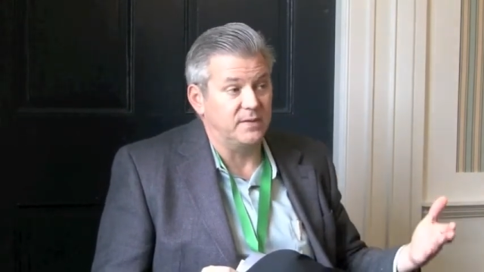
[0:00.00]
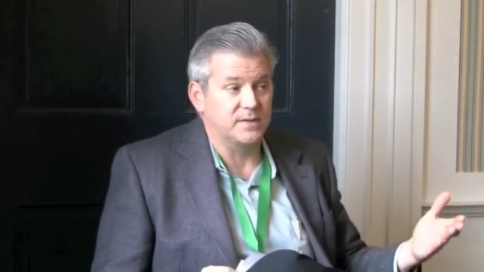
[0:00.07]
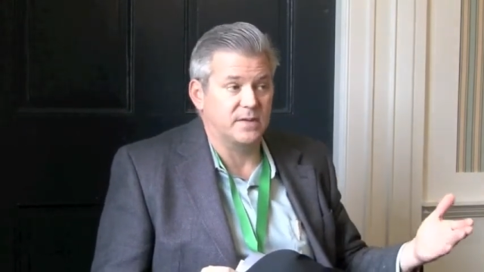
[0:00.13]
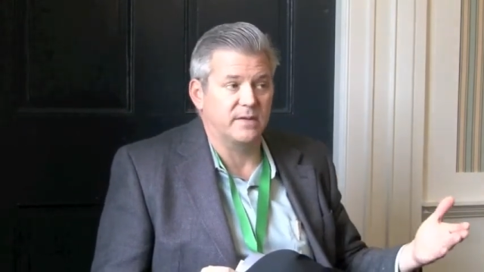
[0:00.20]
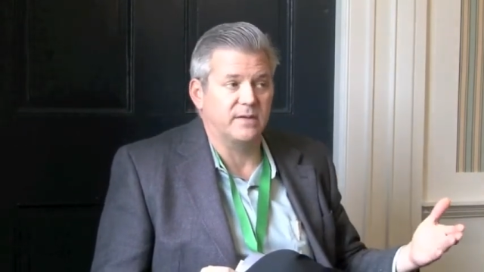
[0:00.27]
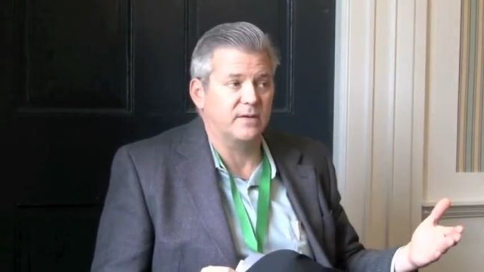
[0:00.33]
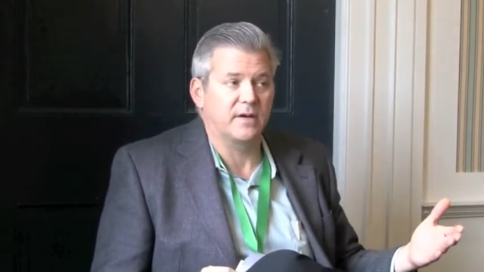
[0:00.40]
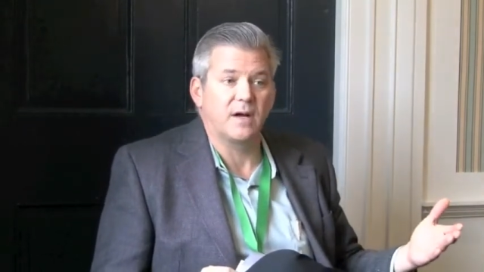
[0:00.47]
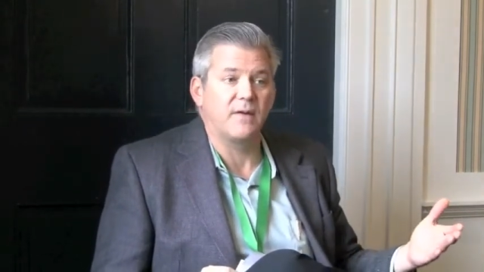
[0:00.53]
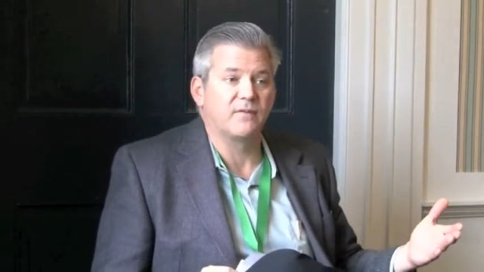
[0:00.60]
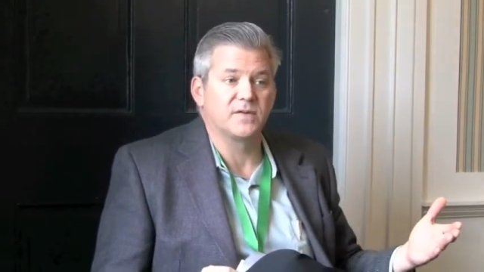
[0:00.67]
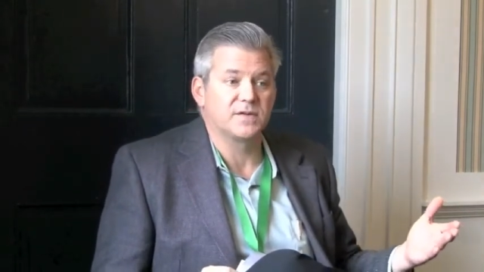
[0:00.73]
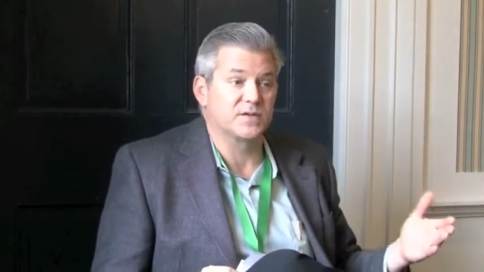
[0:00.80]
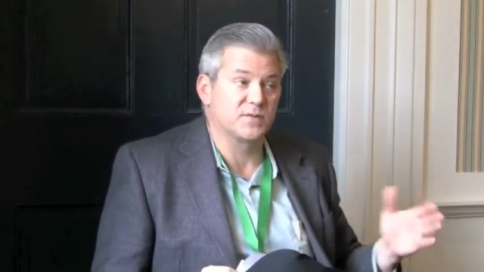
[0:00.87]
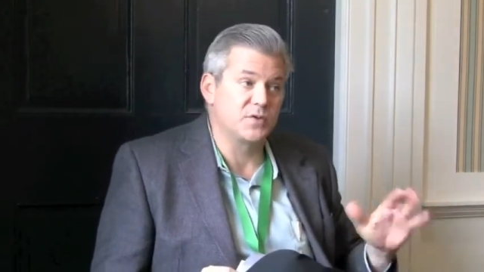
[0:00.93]
There's other
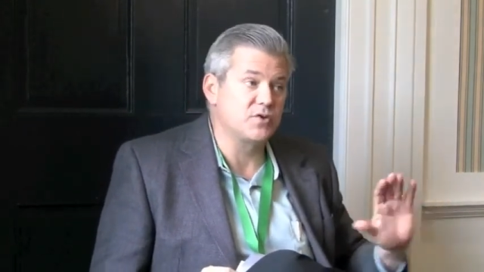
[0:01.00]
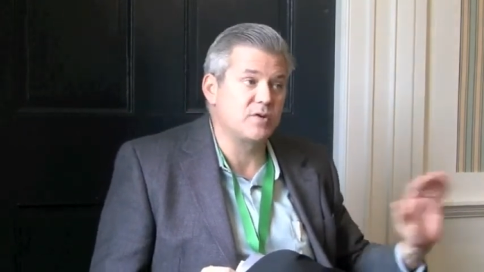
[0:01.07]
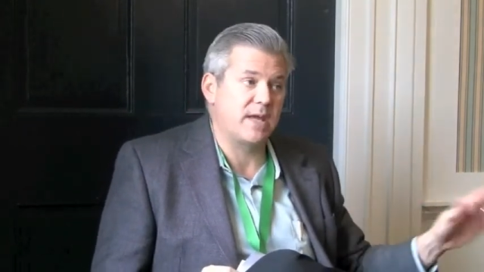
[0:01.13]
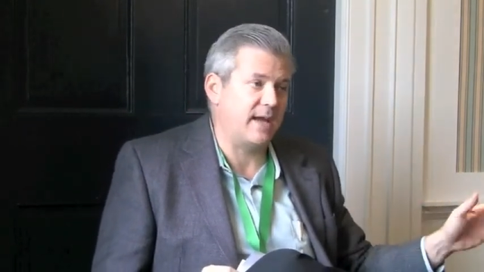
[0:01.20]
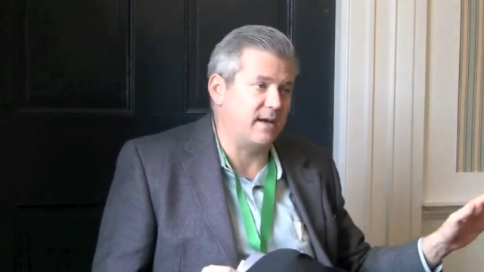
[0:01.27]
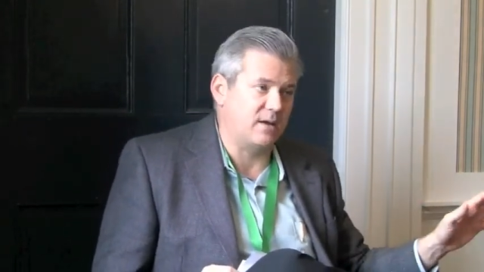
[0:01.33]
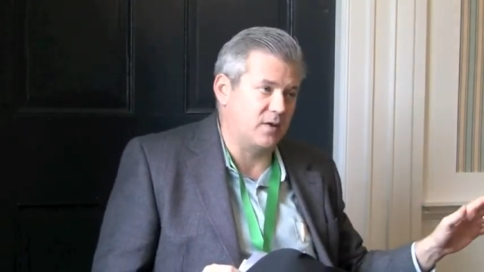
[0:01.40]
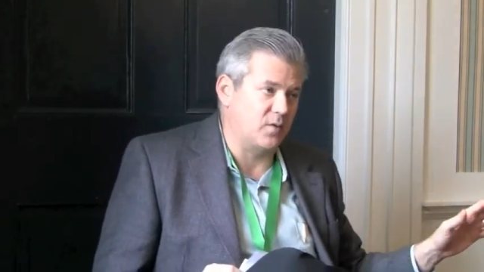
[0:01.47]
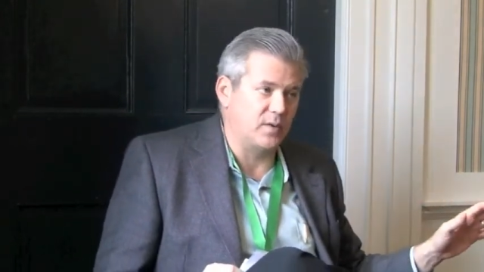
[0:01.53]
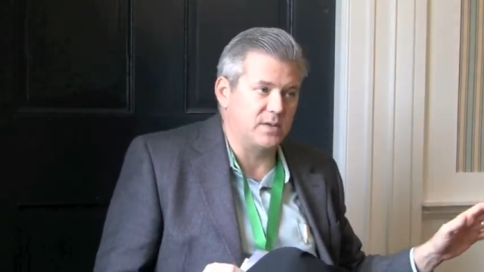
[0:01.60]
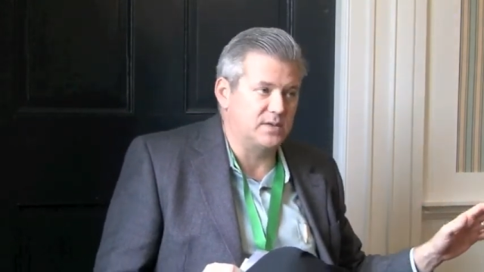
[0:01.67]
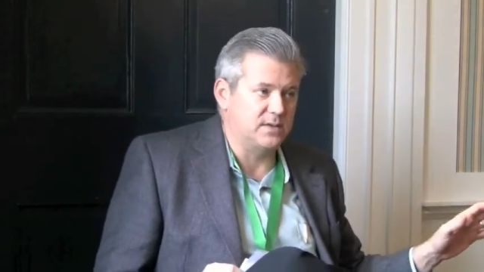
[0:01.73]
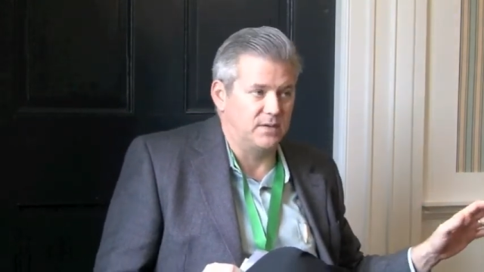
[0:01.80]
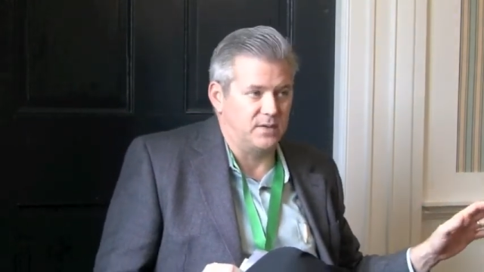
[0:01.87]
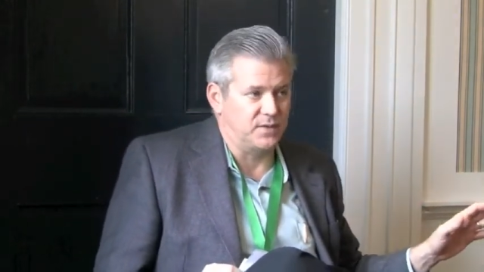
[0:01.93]
conferences where you can't go
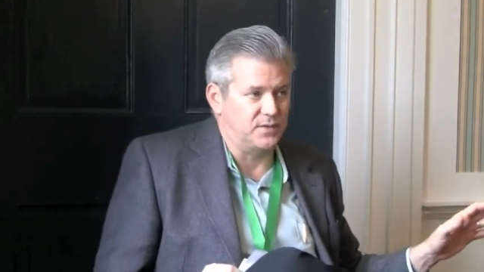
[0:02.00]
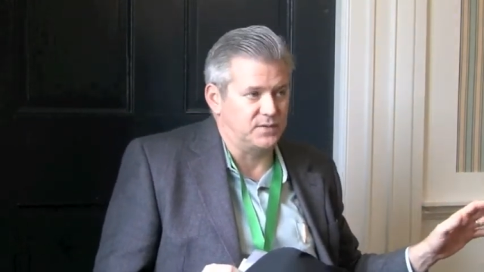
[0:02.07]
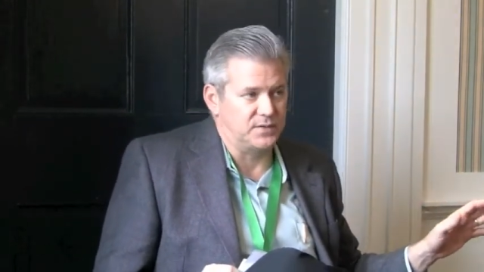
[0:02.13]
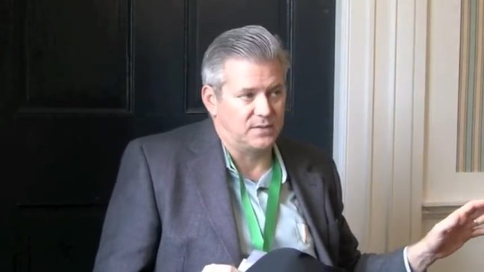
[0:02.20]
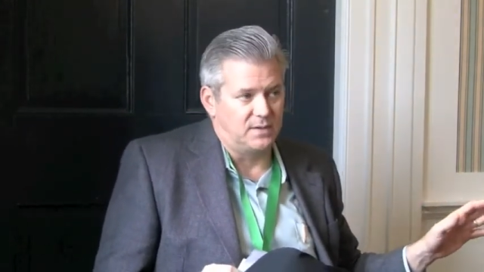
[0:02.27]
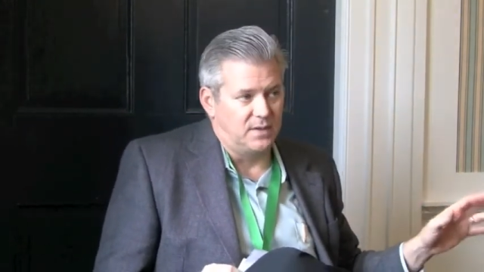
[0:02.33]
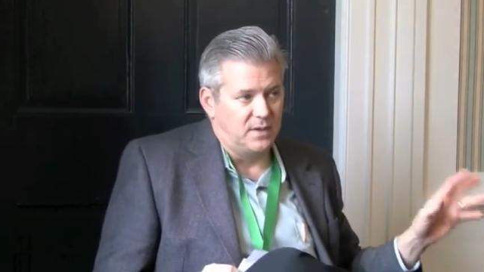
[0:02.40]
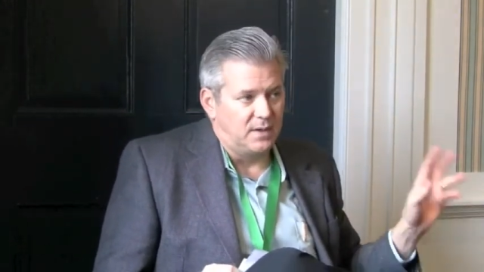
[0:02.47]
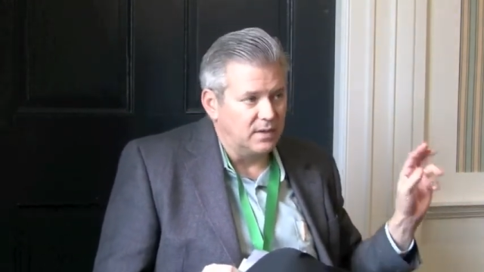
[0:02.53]
into those